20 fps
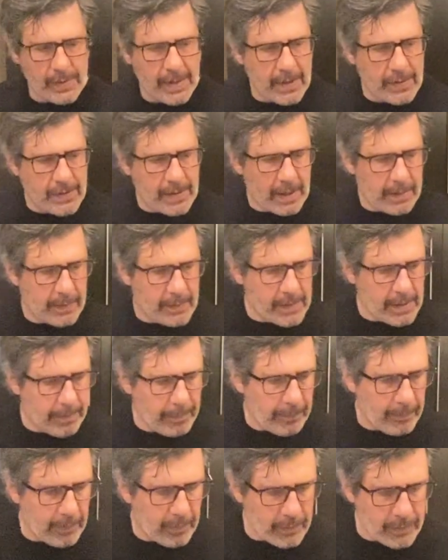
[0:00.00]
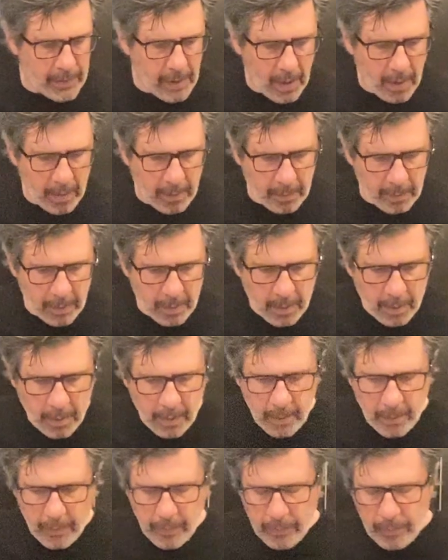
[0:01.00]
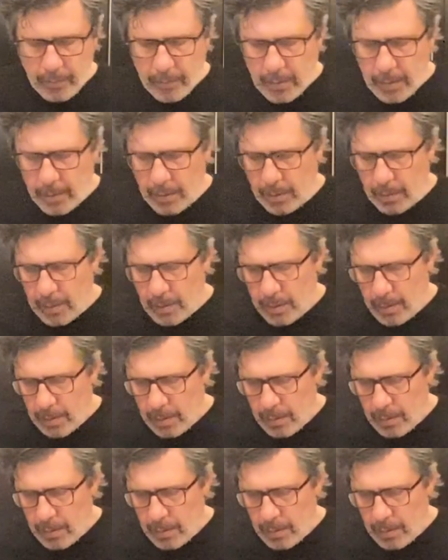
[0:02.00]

taste on the tip of your tongue through your